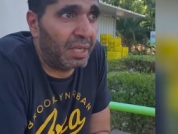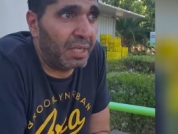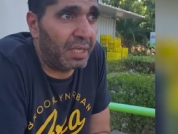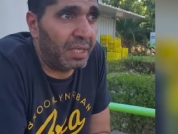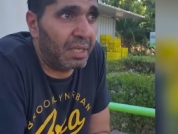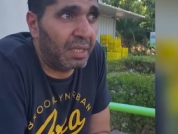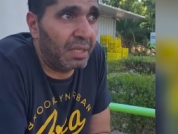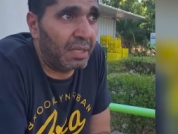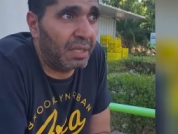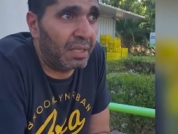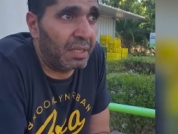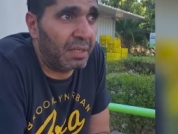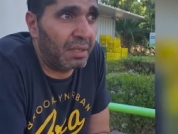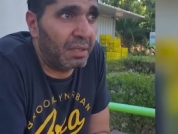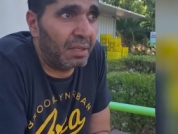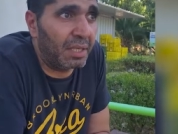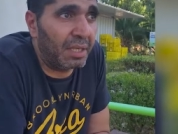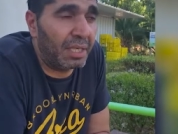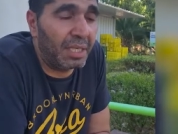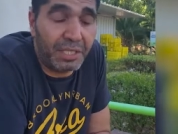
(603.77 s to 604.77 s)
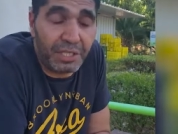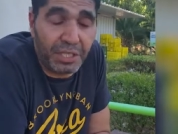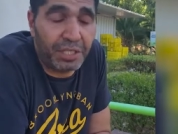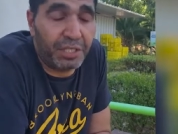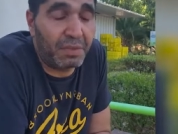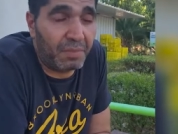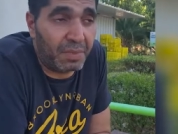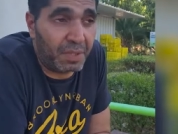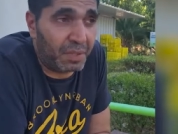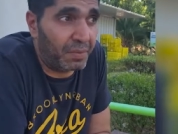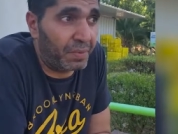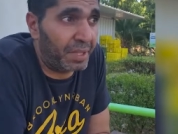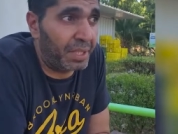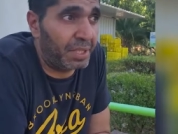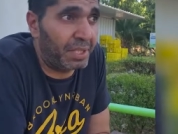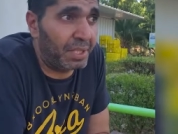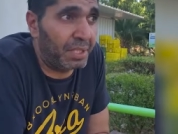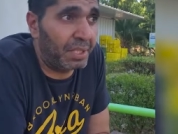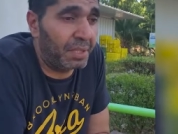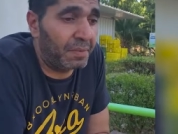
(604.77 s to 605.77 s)
a legitimate
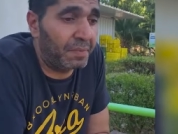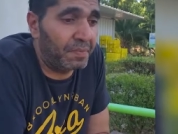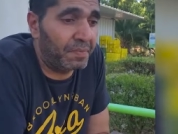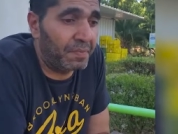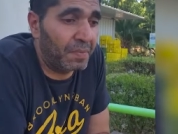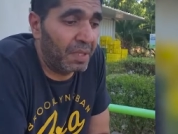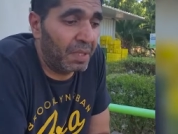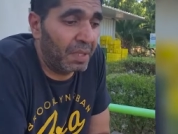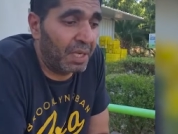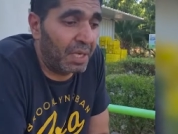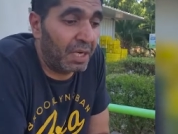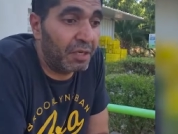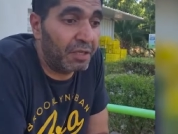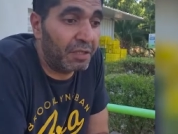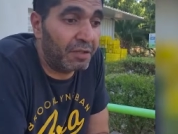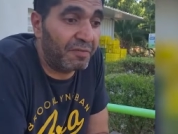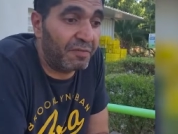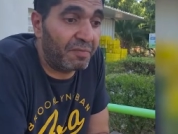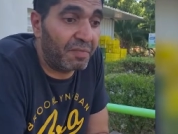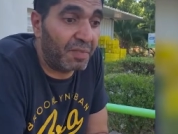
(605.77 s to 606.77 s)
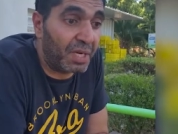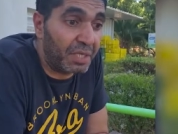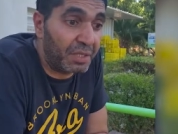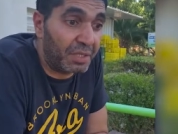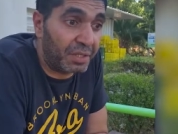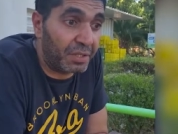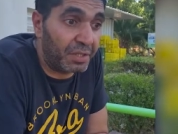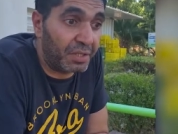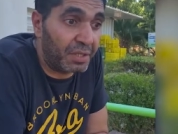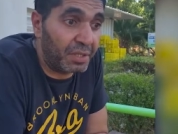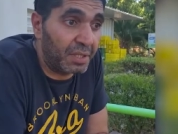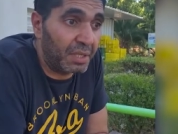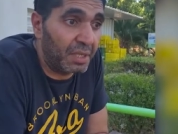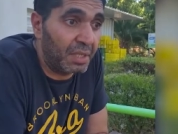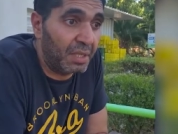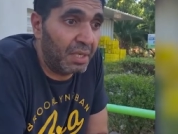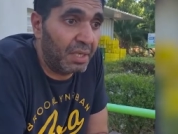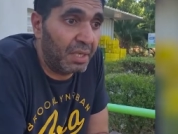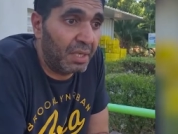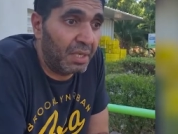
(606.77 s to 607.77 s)
reason. A lot of mothers,
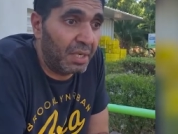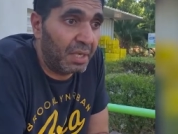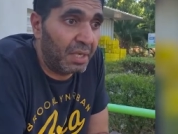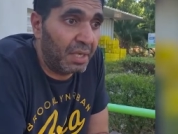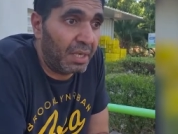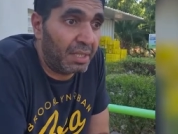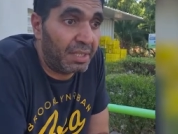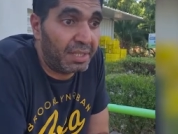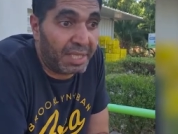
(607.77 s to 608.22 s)
a